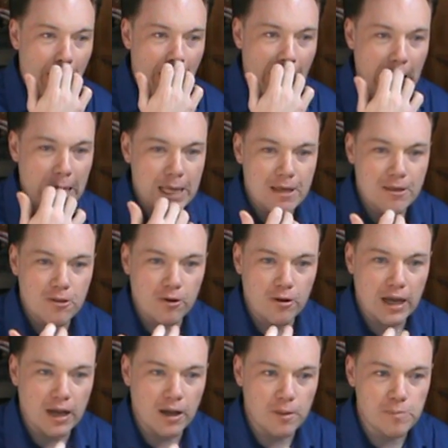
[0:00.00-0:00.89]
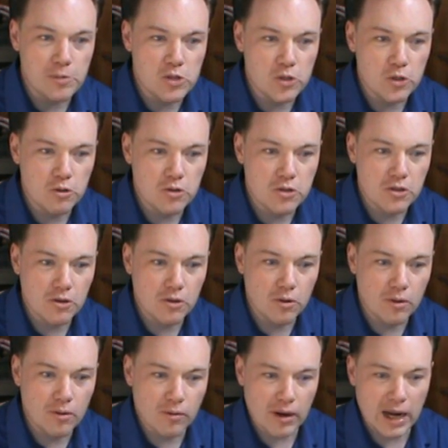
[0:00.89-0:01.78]
that either helps you
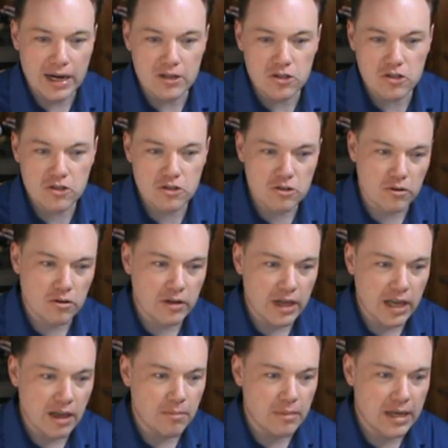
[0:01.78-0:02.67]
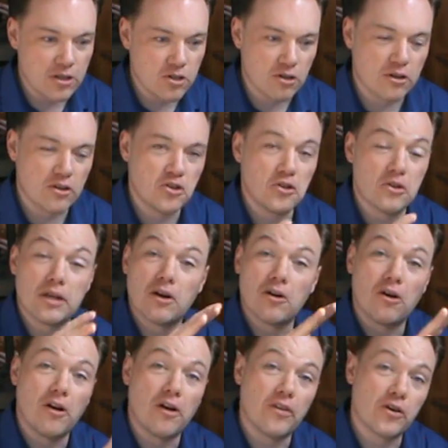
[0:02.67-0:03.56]
to write a story and make sure that you get
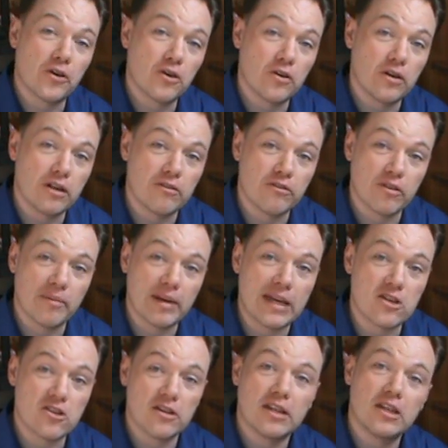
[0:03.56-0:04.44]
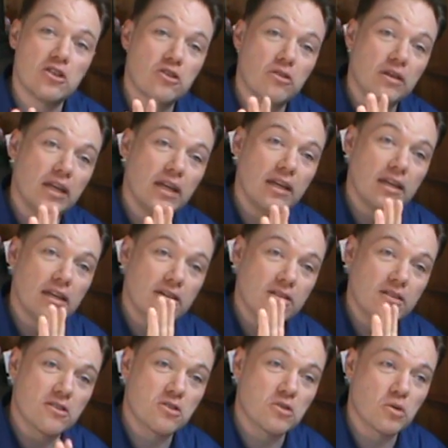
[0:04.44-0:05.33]
all the good information that you need
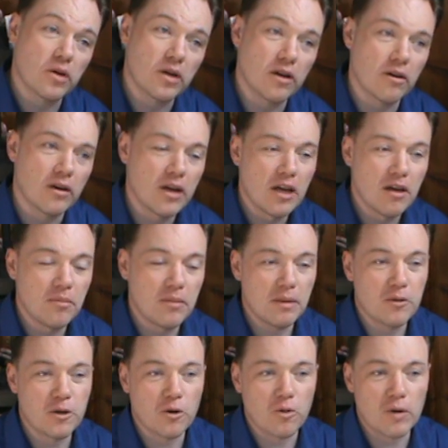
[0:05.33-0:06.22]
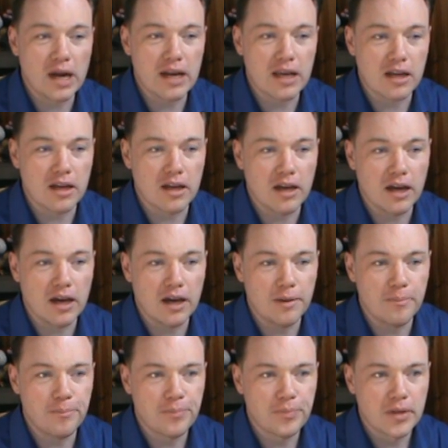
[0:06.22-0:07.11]
into the story, or maybe you're writing
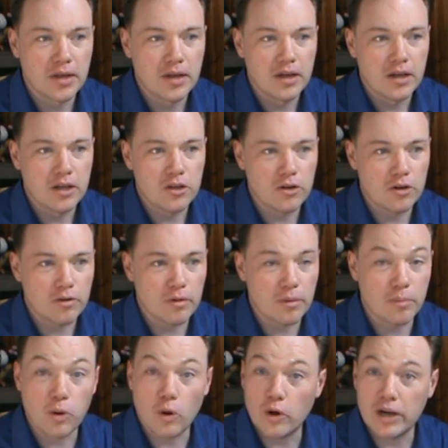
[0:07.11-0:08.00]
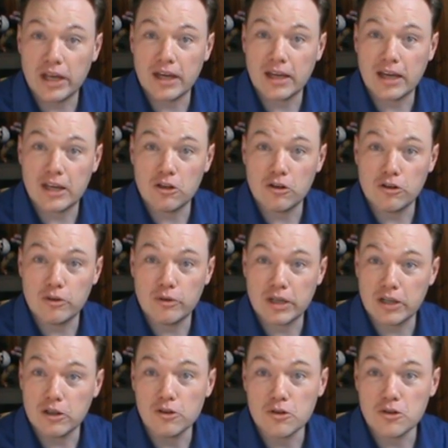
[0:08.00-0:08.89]
you're reporting and you're
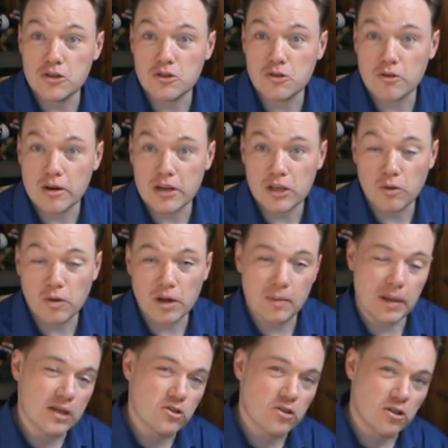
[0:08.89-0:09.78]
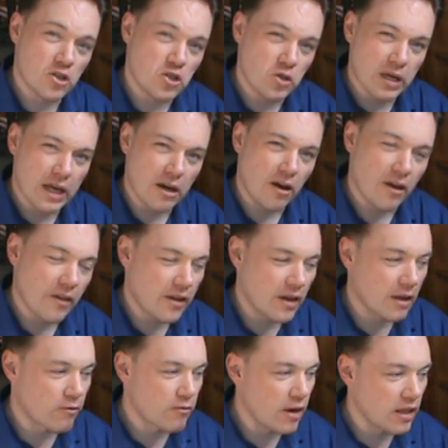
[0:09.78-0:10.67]
doing a news story and you want to make sure that you get all
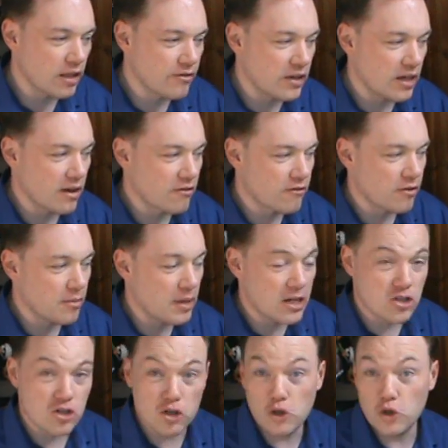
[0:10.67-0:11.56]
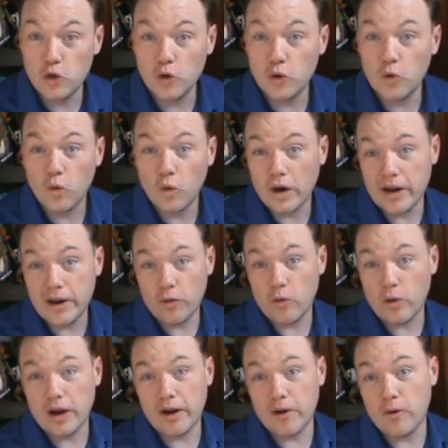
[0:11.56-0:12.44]
the relevant information. Who,
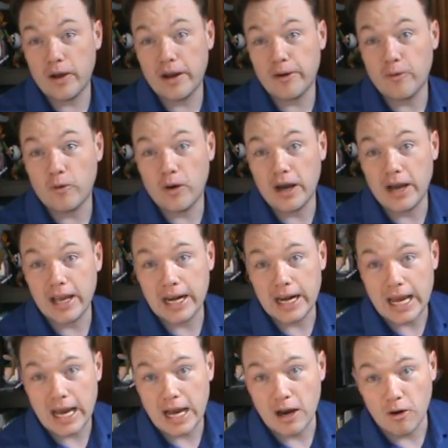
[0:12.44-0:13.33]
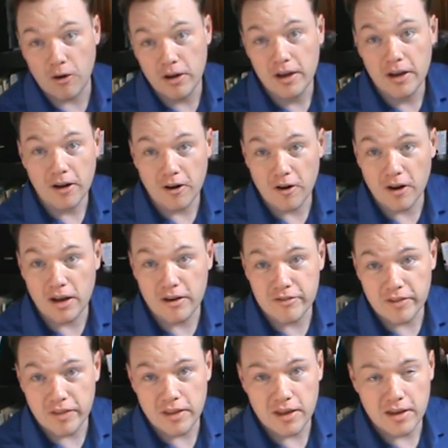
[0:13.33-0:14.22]
what, where, when, why, and how are
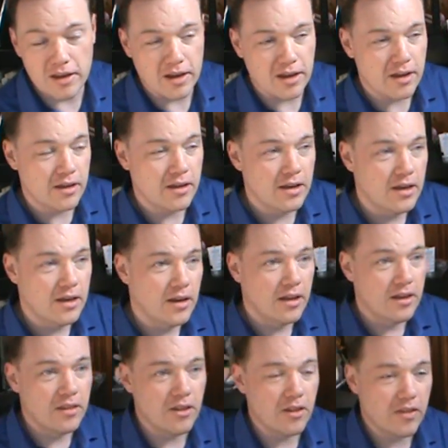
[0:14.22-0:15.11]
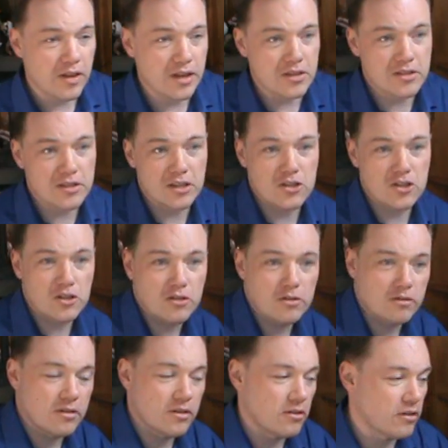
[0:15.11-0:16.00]
often the things that
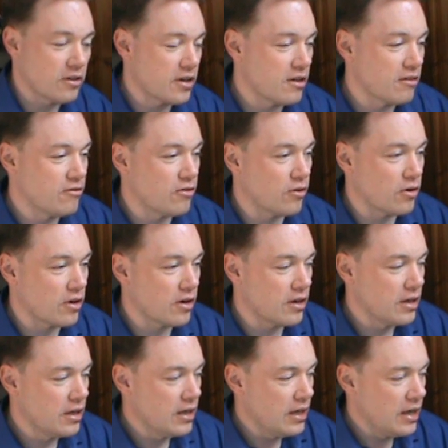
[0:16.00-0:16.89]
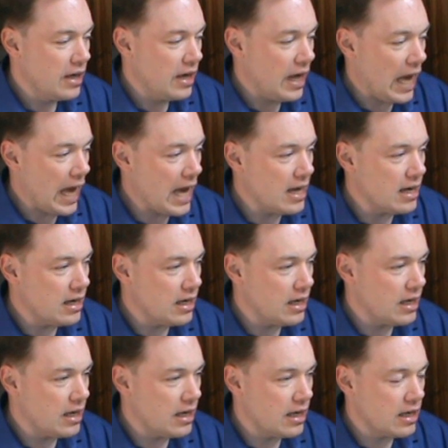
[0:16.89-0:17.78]
you're looking for. And
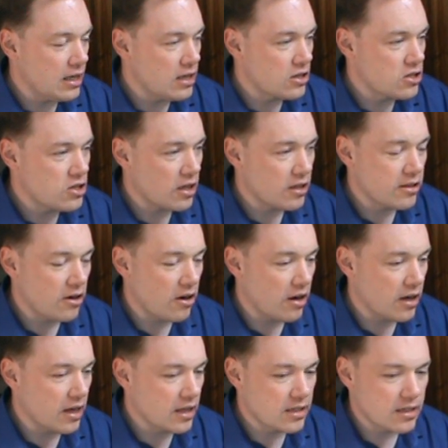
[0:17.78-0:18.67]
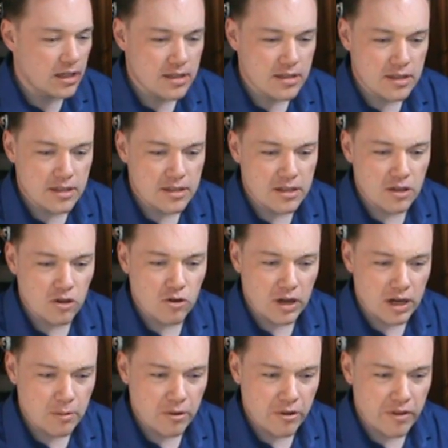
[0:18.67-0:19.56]
Sheldon Harnick does this
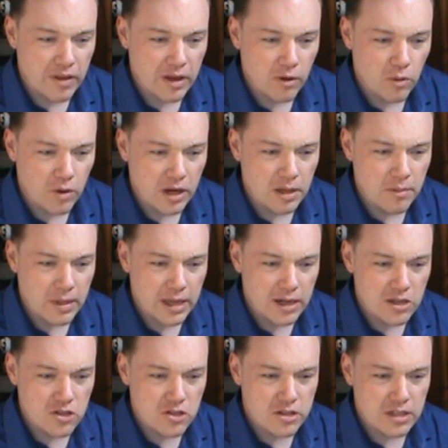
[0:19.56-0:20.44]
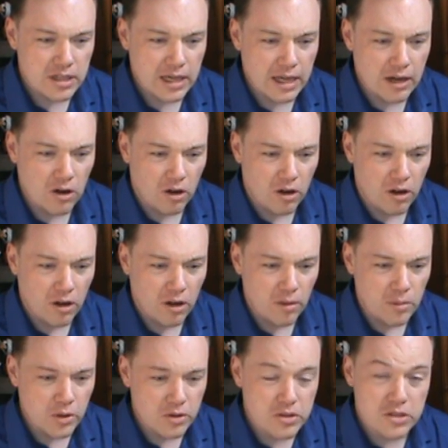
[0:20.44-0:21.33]
incredible thing where he manages to get
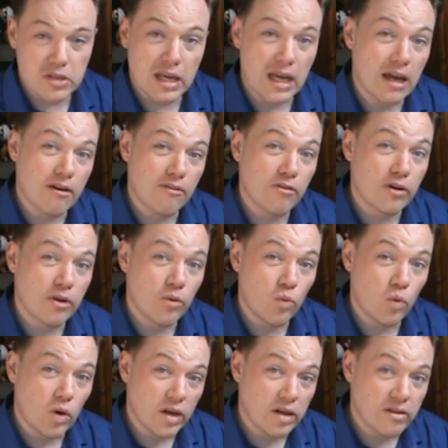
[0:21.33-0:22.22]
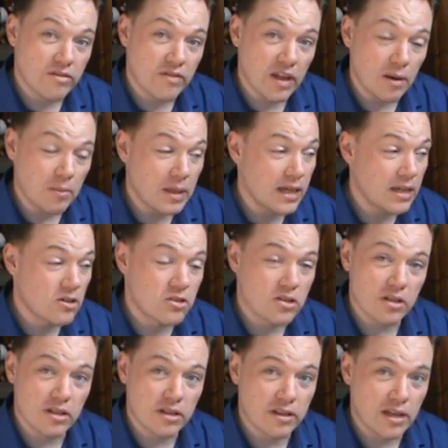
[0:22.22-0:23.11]
almost every one of them
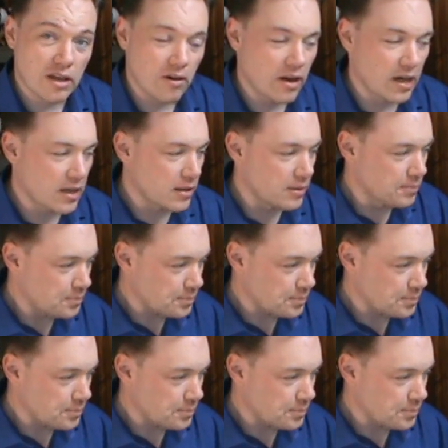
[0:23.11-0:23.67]
into the lyric.